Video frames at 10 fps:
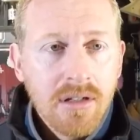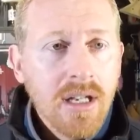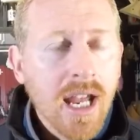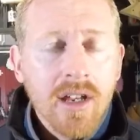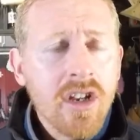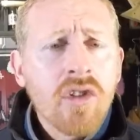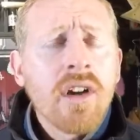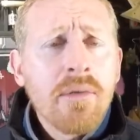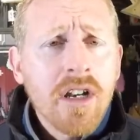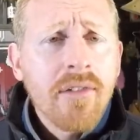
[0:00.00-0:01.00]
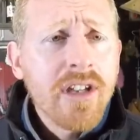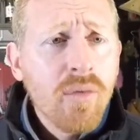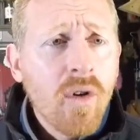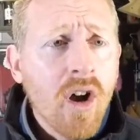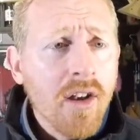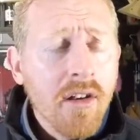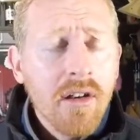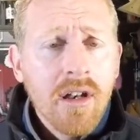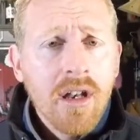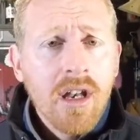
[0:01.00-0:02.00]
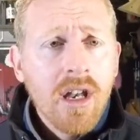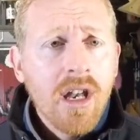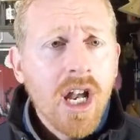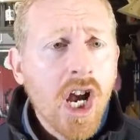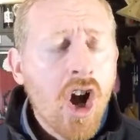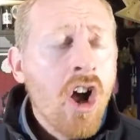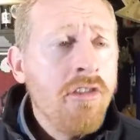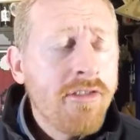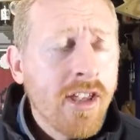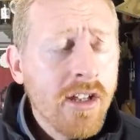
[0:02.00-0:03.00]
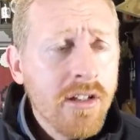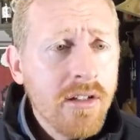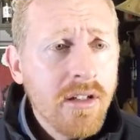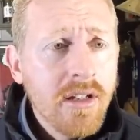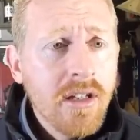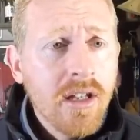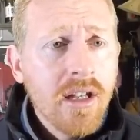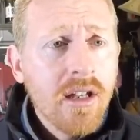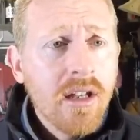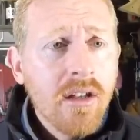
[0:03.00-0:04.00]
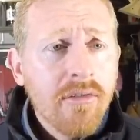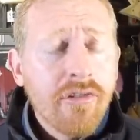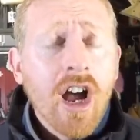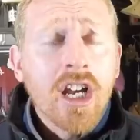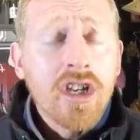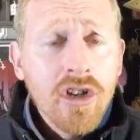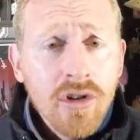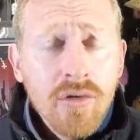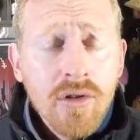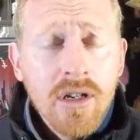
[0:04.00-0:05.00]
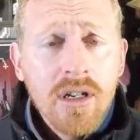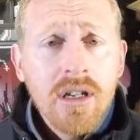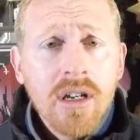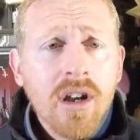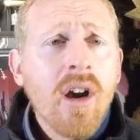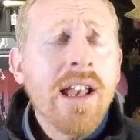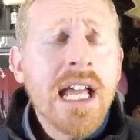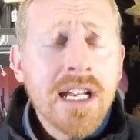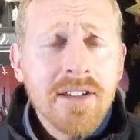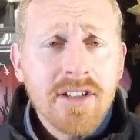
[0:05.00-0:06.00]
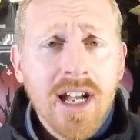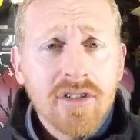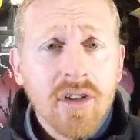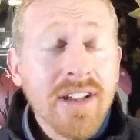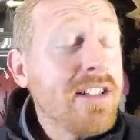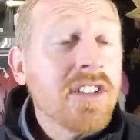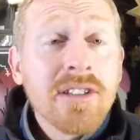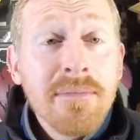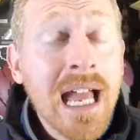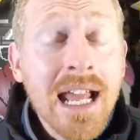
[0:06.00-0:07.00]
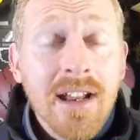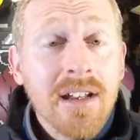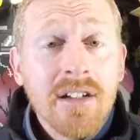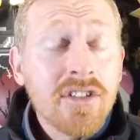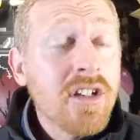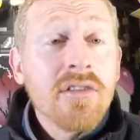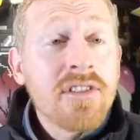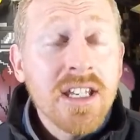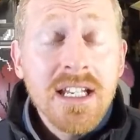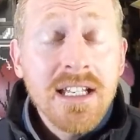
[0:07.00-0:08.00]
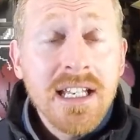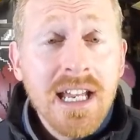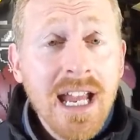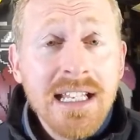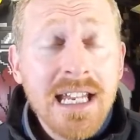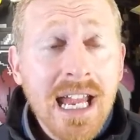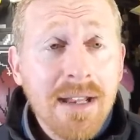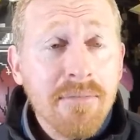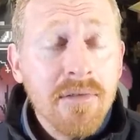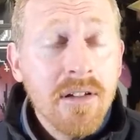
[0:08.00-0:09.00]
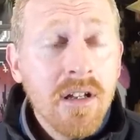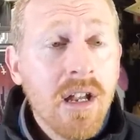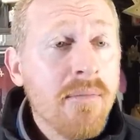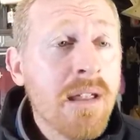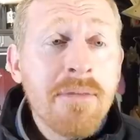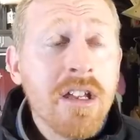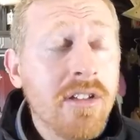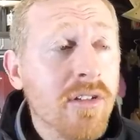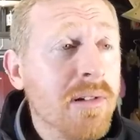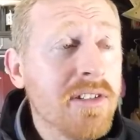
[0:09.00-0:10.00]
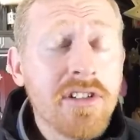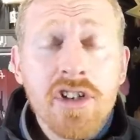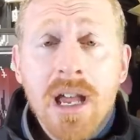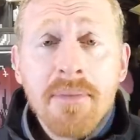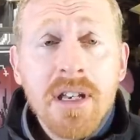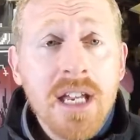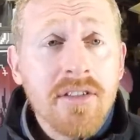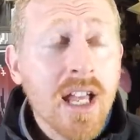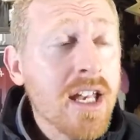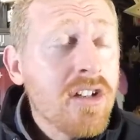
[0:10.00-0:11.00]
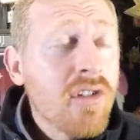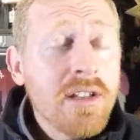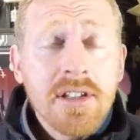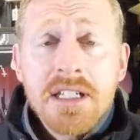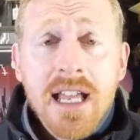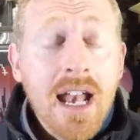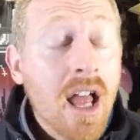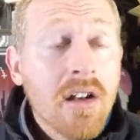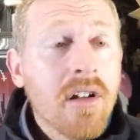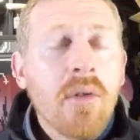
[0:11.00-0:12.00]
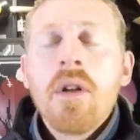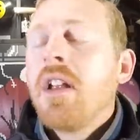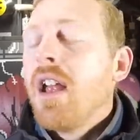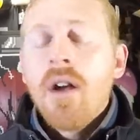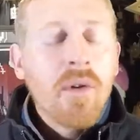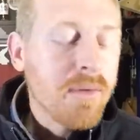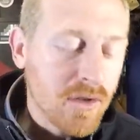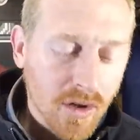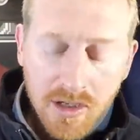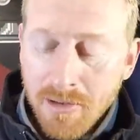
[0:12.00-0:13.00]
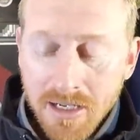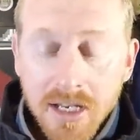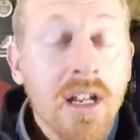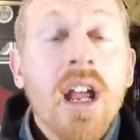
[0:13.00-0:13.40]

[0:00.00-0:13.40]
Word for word: Yeah, you can write whatever you want. Cunt. Fuck you. Go ahead, knock your socks off. It doesn't matter, because you don't see it in the in-game. Maybe you do, but it's in Japanese. How do you translate that? I don't know. What are we talking about here?